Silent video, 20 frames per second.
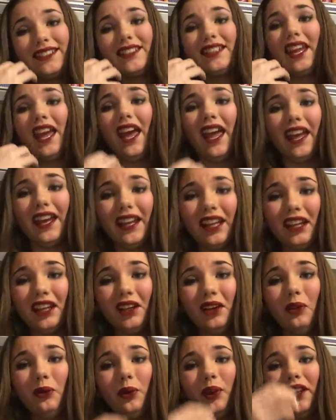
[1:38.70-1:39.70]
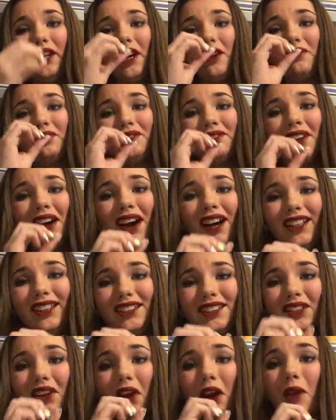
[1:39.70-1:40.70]
Day. We have
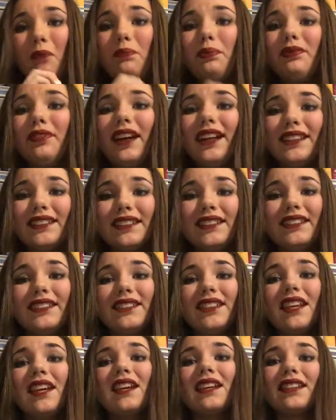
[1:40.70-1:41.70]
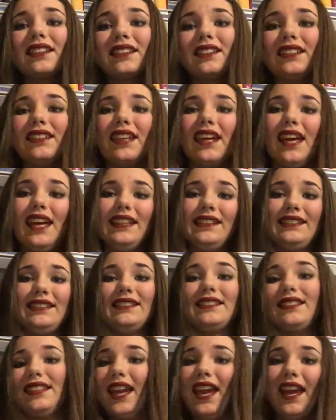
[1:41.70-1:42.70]
lost our precious kick-ass
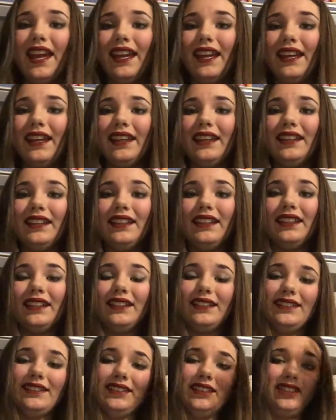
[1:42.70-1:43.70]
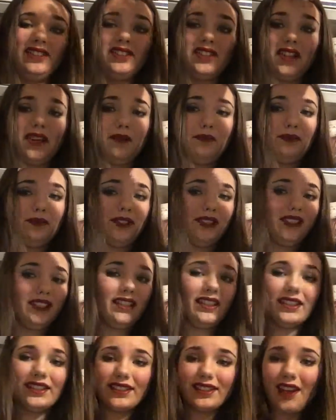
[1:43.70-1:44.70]
Day in Champion.
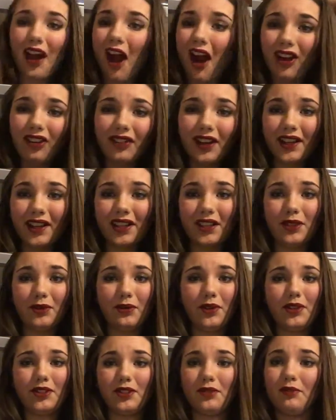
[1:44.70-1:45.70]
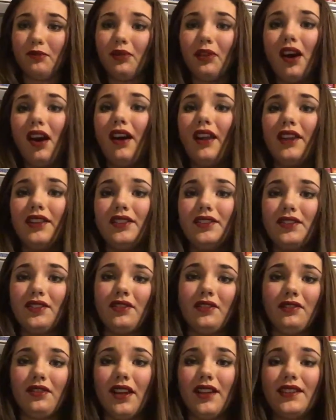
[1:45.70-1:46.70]
He's not like he was in Prodigy
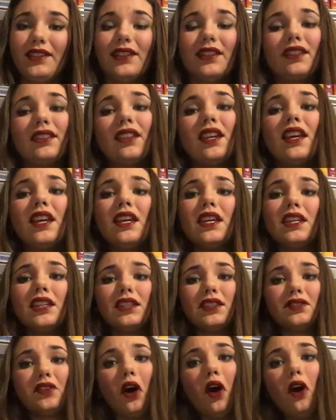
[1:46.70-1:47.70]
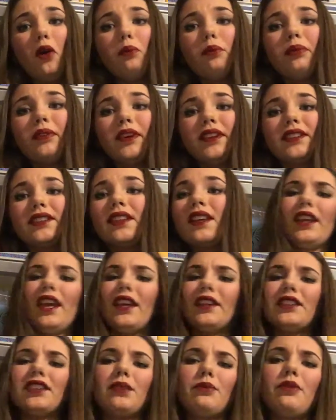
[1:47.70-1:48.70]
or Legend. He's hopeless. He
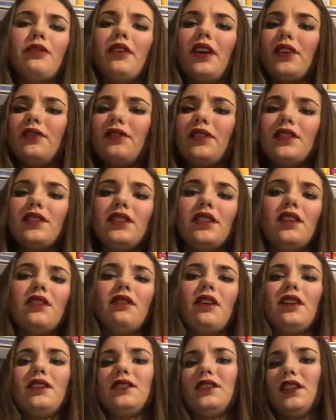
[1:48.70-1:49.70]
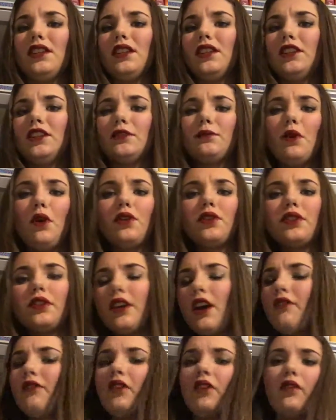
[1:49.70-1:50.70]
has some electric cigarettes that he smokes
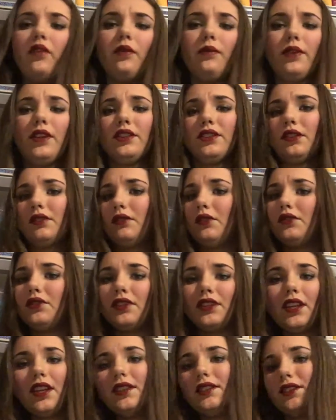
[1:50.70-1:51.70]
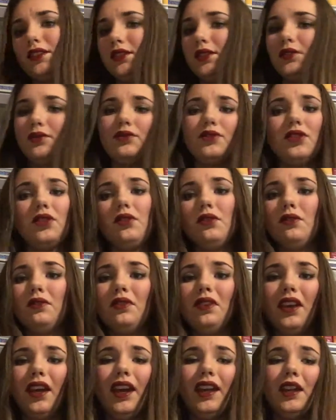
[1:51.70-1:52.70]
enough of him gets hallucinations of
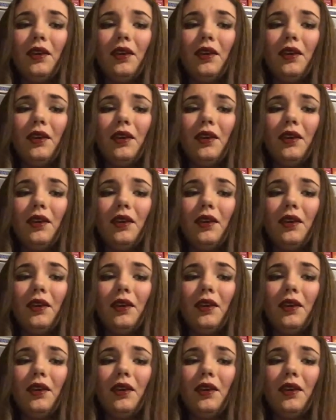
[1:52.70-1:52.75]
June.